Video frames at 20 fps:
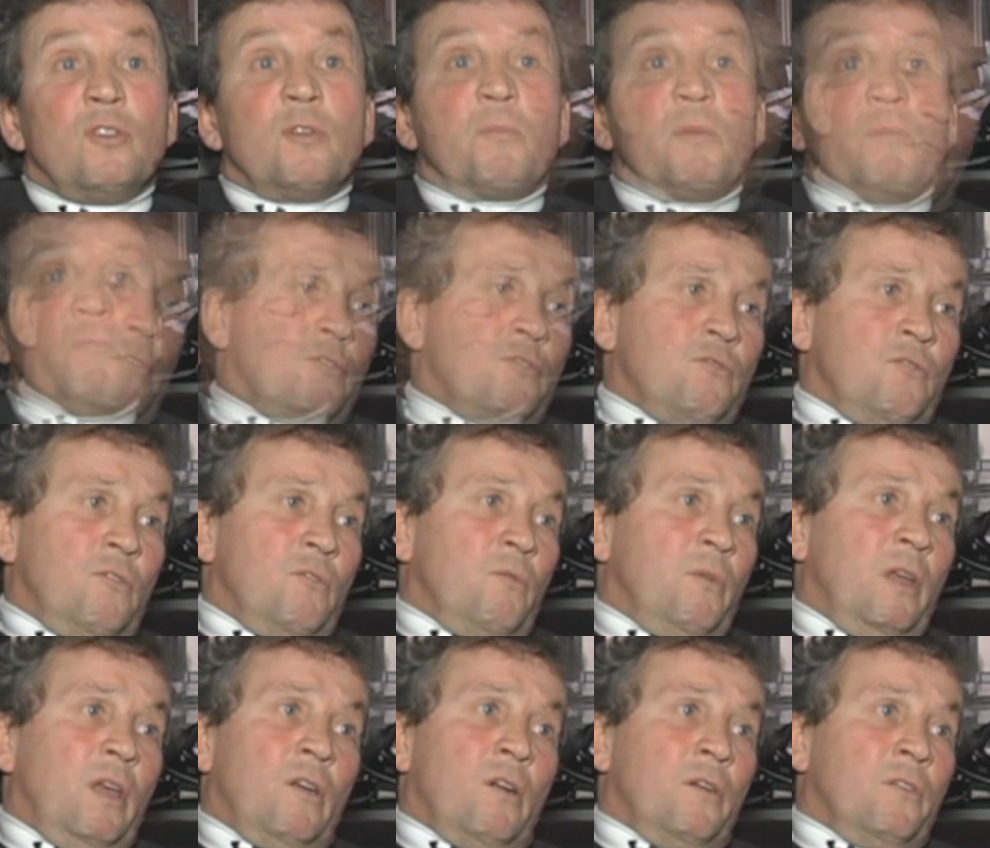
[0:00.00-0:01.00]
So the sooner
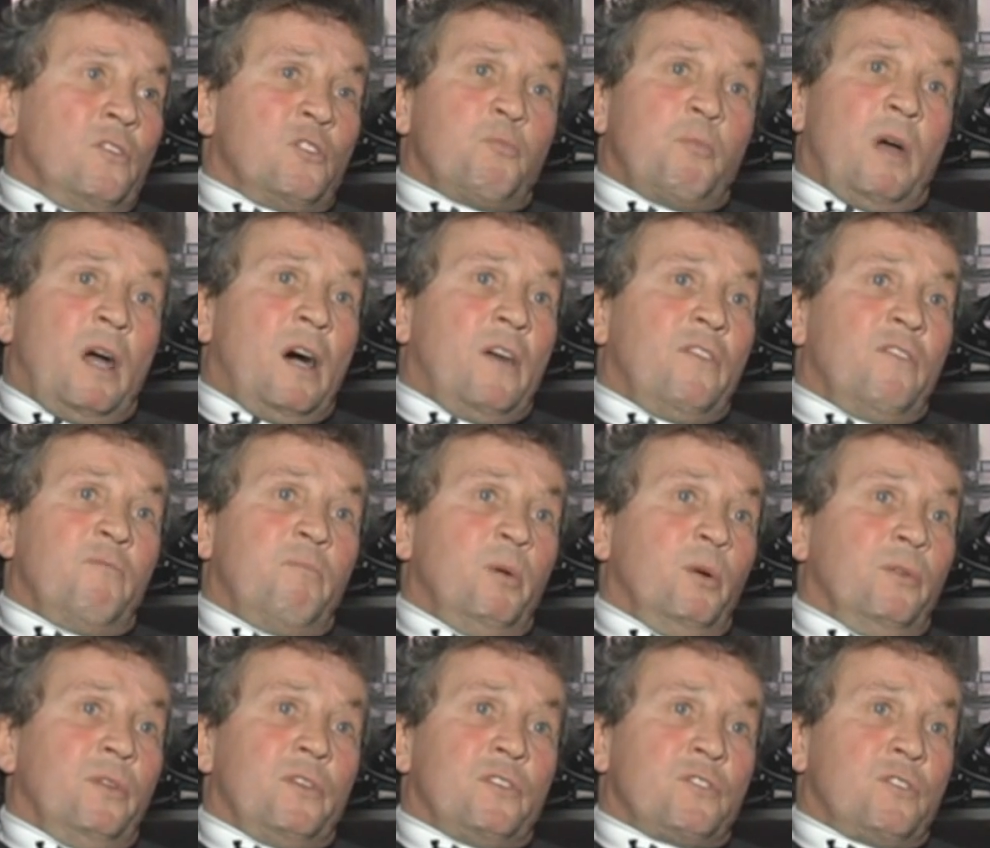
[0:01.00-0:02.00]
we get on this path of
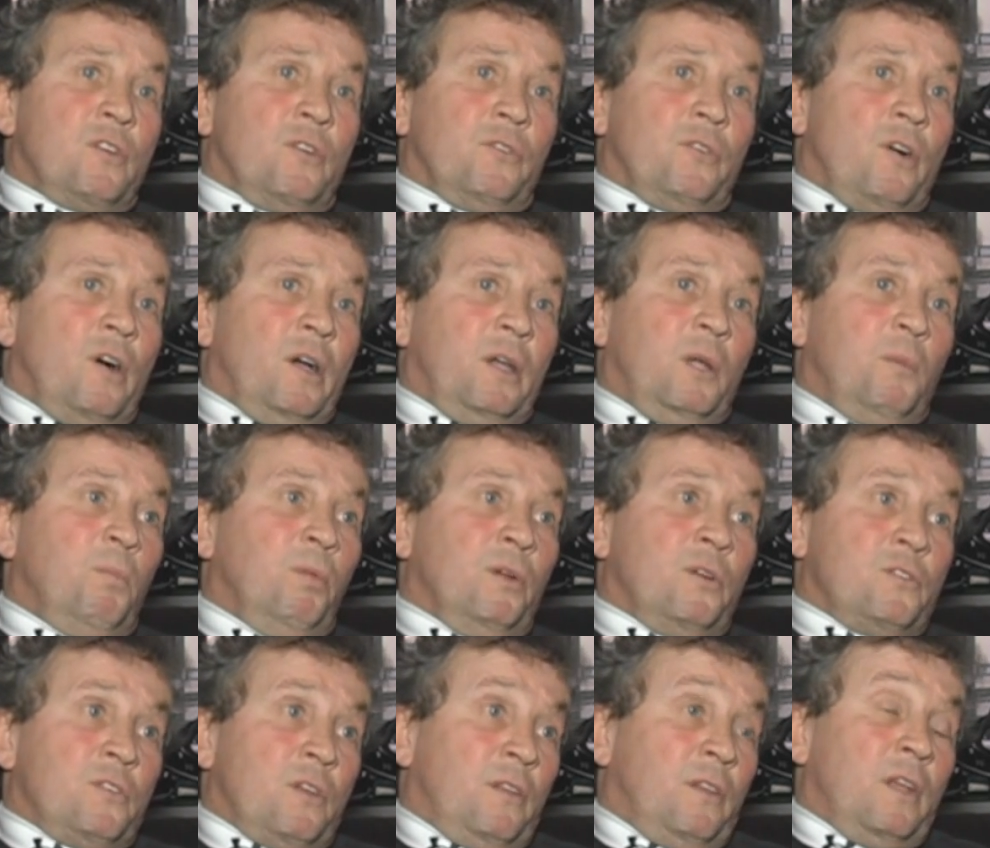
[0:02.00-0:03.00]
building skilled hockey
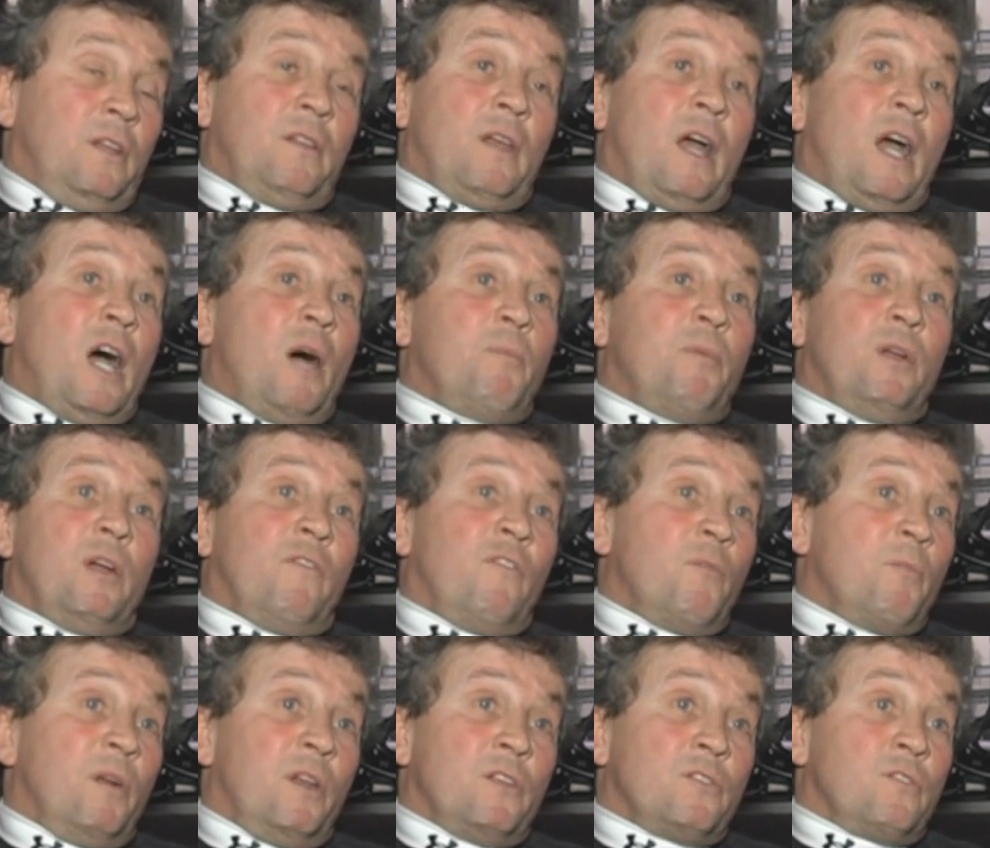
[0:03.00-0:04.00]
players, I think the happier
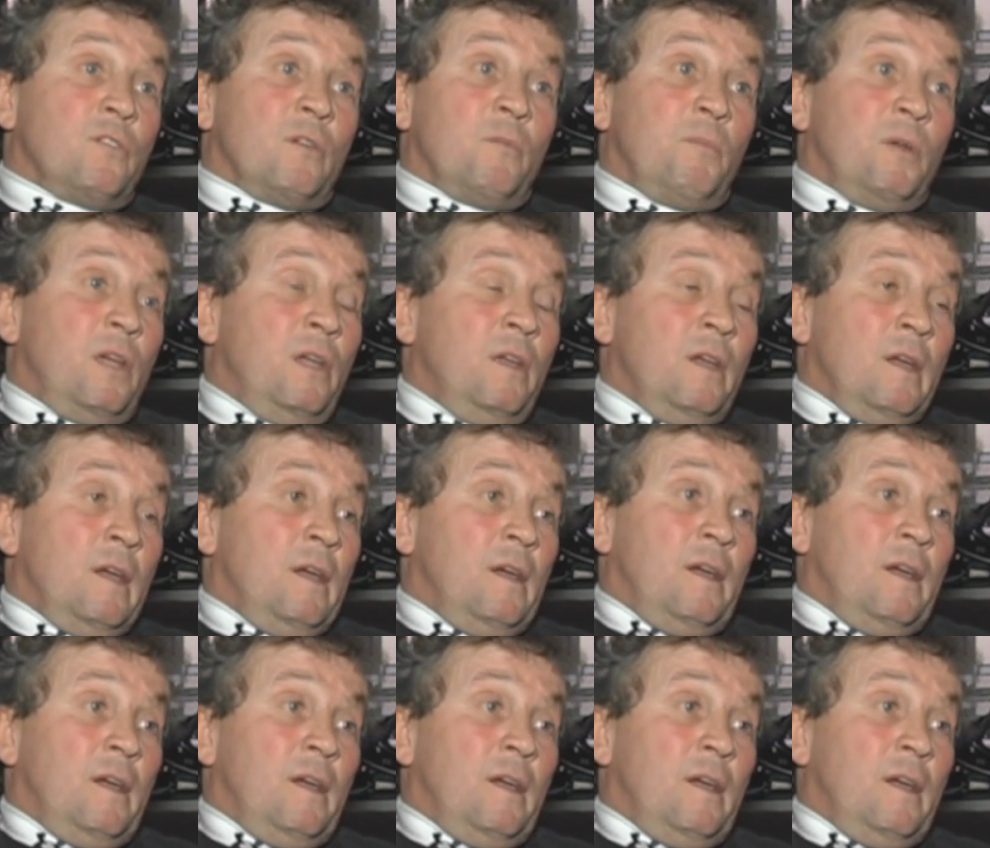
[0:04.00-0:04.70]
everybody's going to be,